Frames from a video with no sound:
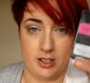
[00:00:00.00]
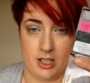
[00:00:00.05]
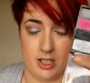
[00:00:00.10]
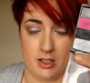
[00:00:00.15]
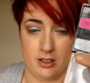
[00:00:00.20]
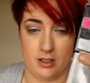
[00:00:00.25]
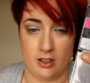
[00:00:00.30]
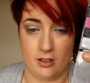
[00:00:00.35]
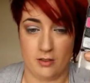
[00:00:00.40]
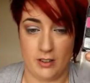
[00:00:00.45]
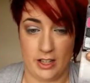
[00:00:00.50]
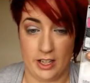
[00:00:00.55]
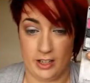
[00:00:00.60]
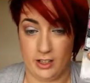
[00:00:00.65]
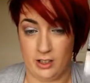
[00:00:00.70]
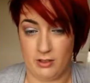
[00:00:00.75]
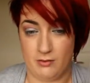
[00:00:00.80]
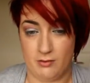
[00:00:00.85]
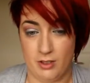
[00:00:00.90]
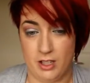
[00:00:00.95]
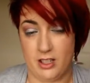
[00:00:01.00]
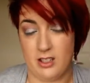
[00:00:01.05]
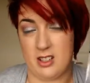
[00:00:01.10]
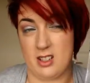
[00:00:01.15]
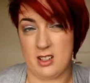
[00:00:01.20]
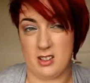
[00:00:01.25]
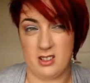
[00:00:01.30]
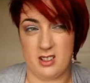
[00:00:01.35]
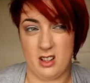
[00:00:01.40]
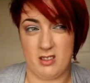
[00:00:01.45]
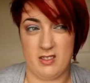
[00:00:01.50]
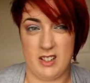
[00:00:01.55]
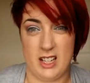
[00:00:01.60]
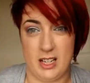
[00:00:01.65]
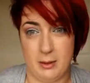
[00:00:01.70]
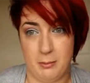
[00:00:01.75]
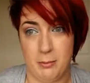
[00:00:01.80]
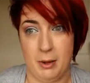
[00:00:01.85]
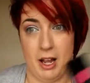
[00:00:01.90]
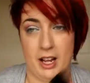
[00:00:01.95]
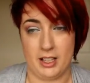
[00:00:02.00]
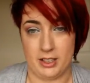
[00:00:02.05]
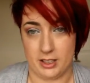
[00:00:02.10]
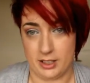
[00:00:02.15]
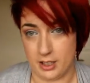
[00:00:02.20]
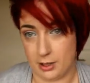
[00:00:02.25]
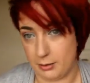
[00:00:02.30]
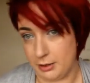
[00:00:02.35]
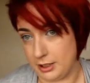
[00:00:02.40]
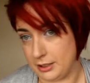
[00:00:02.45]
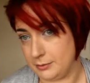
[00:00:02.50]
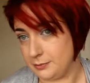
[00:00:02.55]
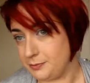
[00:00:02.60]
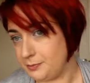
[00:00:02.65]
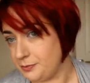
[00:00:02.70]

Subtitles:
It's not really compacted that well.